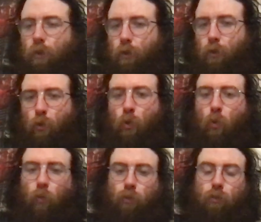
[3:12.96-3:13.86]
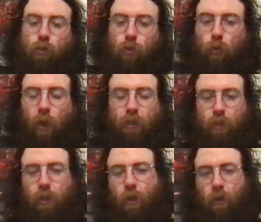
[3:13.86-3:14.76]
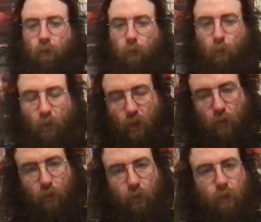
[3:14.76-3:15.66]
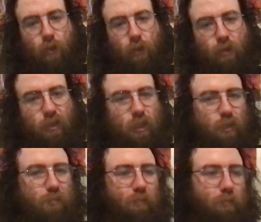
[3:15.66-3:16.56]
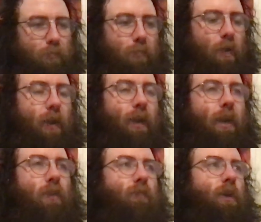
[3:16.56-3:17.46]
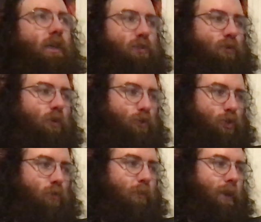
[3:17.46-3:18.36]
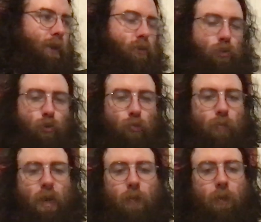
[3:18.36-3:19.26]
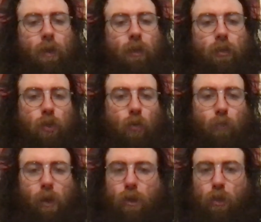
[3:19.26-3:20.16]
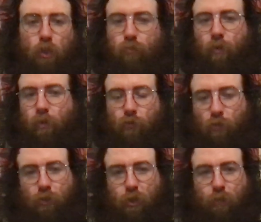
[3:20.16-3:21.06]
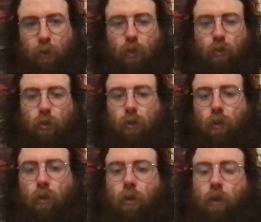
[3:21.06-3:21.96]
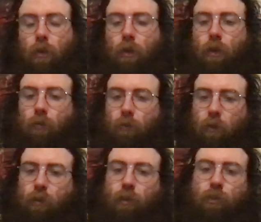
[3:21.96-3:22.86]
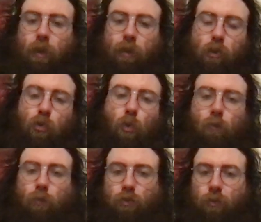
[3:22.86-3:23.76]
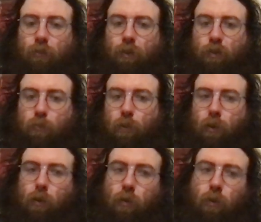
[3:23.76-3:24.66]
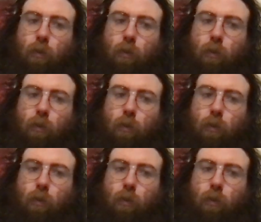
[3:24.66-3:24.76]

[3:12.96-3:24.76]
who do actually plan on playing this my advice would also be to maybe don't pay list price for this expansion, and it's like the short version of that. I mean,